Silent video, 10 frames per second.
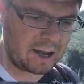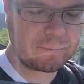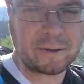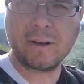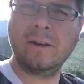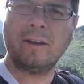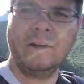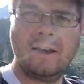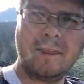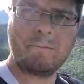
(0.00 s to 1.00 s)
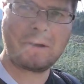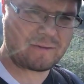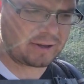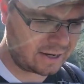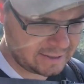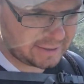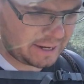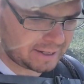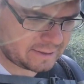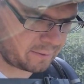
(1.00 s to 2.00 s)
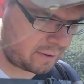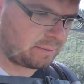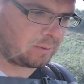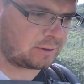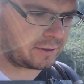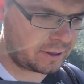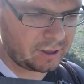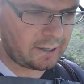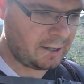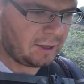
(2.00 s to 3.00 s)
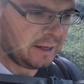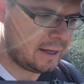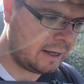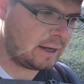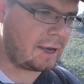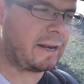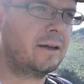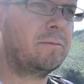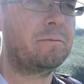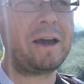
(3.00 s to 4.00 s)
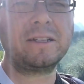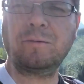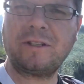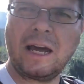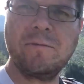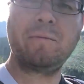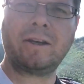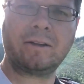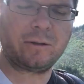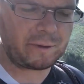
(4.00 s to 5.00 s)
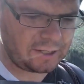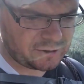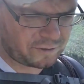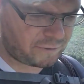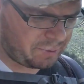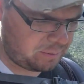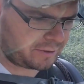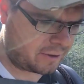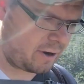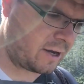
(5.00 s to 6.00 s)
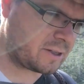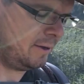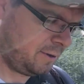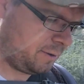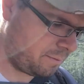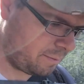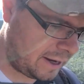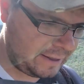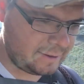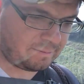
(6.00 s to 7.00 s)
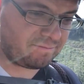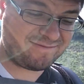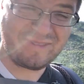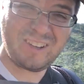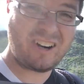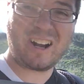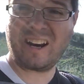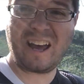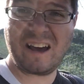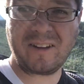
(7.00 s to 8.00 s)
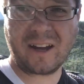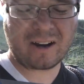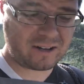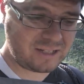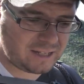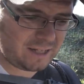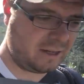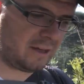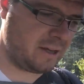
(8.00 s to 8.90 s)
up and them having an ice axe, they were able to kind of make some steps, make it a little bit easier for people to cross. But you're not going to have that guarantee.